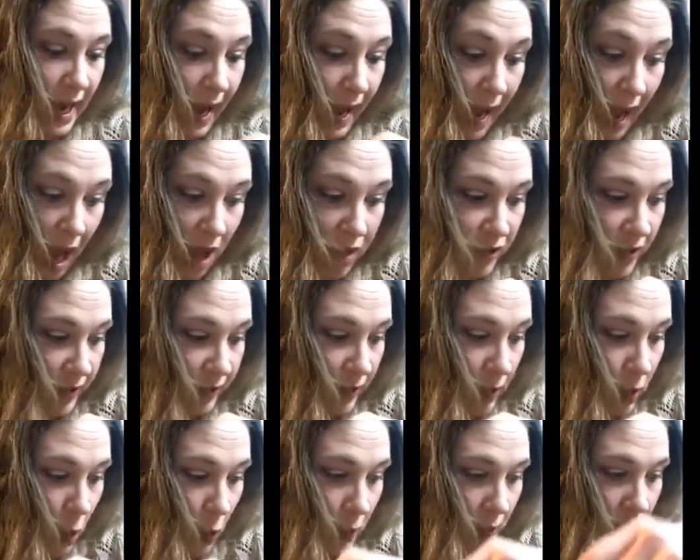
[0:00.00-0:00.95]
I haven't
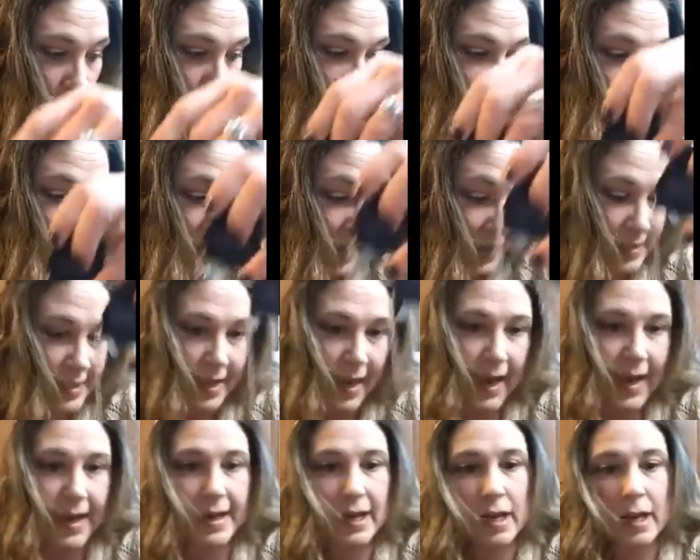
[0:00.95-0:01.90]
even opened up the box
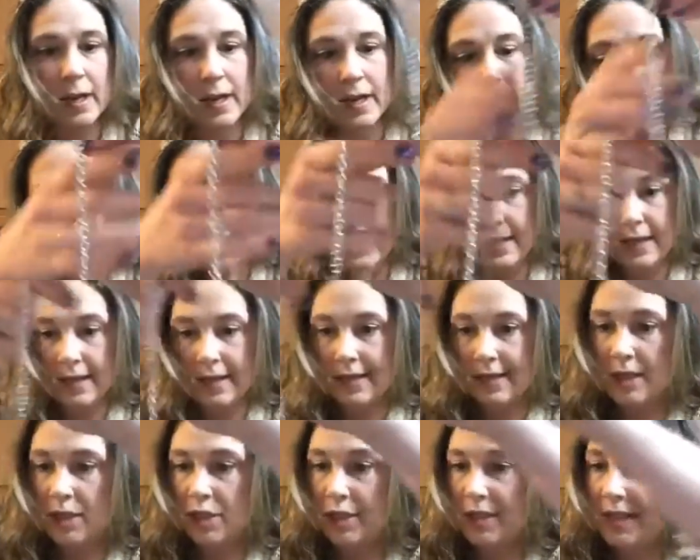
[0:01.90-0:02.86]
yet.
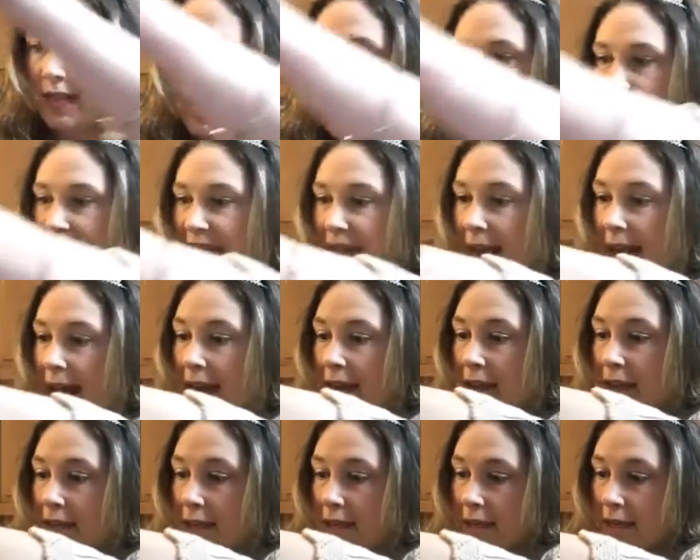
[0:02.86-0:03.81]
So it just came
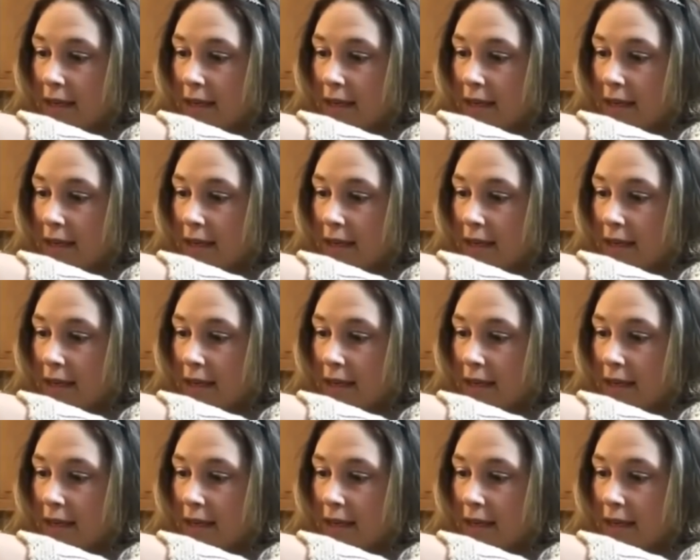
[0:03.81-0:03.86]
today.